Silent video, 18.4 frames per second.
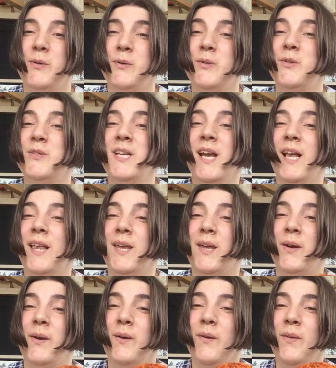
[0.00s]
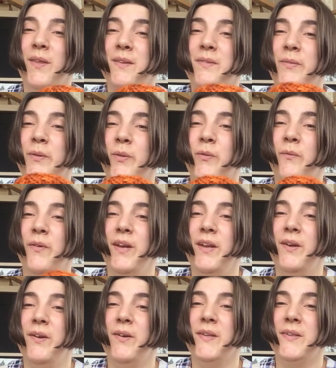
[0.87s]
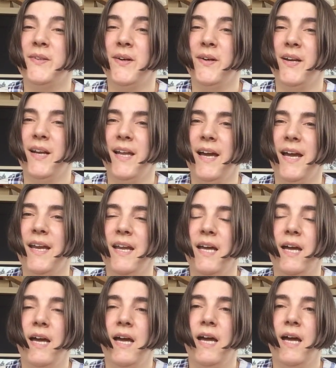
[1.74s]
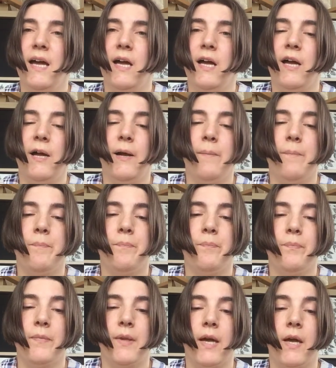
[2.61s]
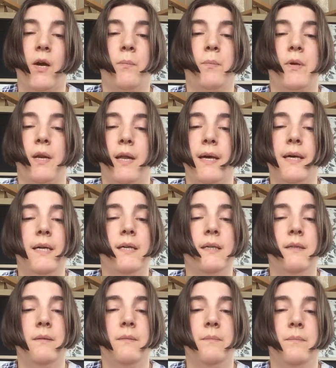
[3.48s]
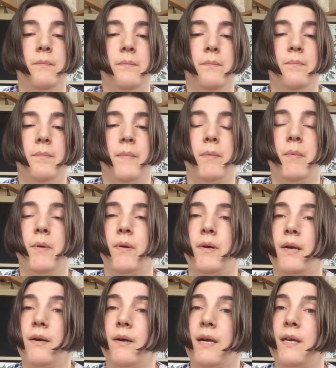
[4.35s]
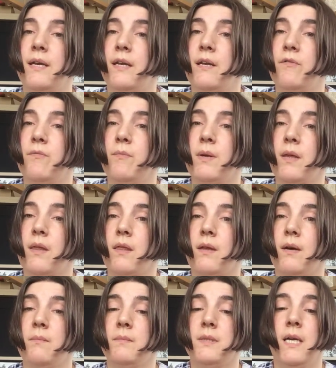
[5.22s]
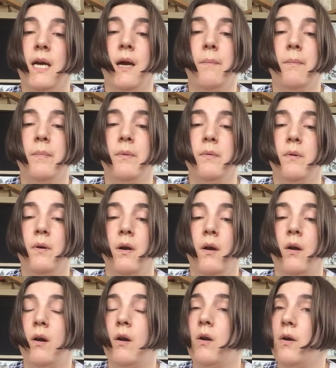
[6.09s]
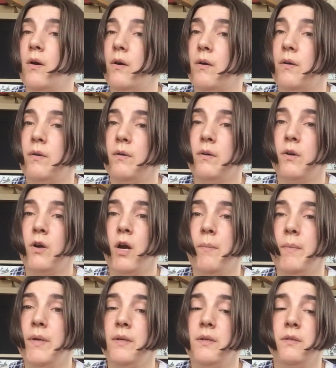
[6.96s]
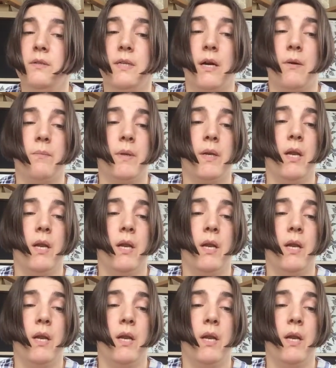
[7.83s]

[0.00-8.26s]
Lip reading: to tell you that this video is online. I hope you like it. Maybe you can give me a thumbs up or comment down